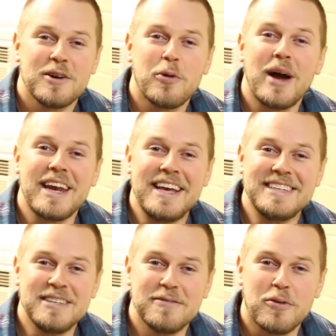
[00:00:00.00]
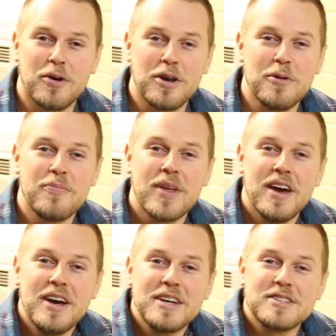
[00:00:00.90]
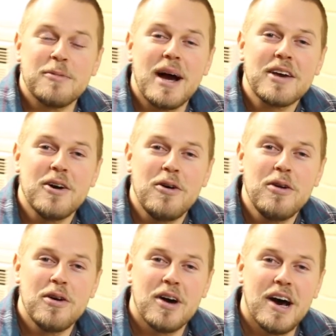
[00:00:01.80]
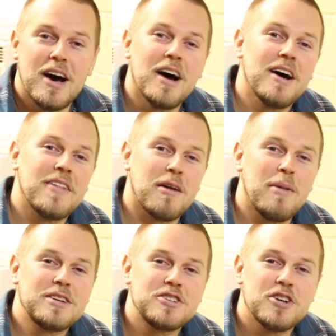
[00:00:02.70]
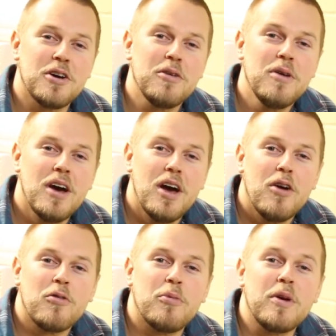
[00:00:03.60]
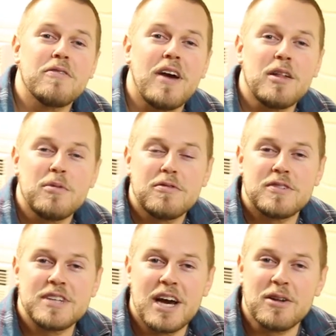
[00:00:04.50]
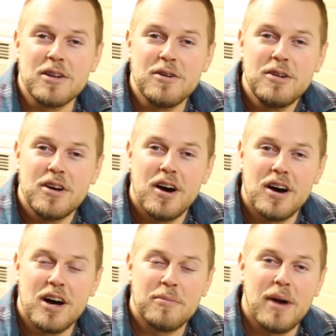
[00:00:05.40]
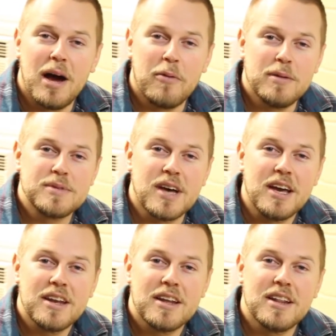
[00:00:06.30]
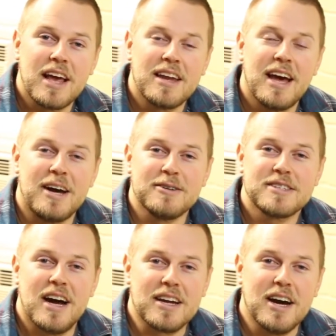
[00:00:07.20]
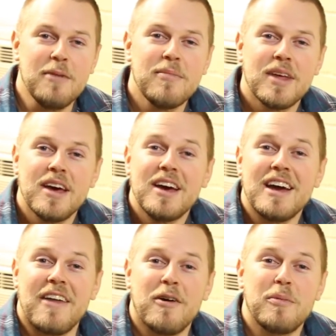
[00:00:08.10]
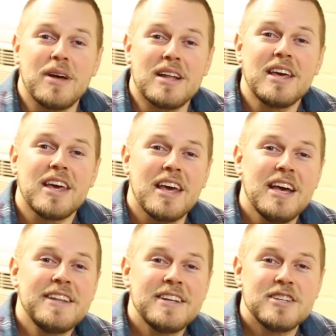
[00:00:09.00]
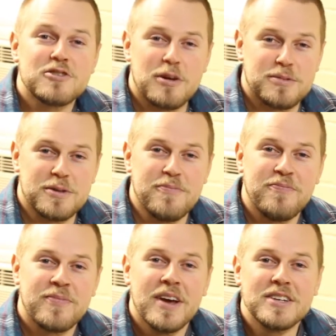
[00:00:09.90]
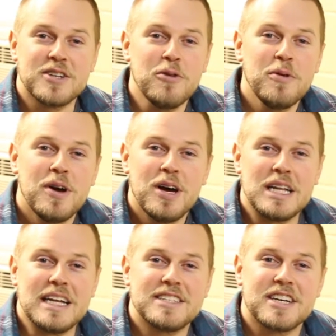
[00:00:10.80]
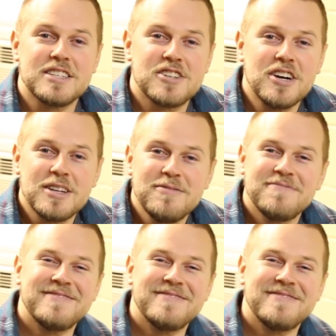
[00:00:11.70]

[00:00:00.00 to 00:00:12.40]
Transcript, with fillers: quite easy for you. So my code uh, that I'm about to show you will be available for download on my website, land to house dot com, and there will be a link in the description. So let's get started.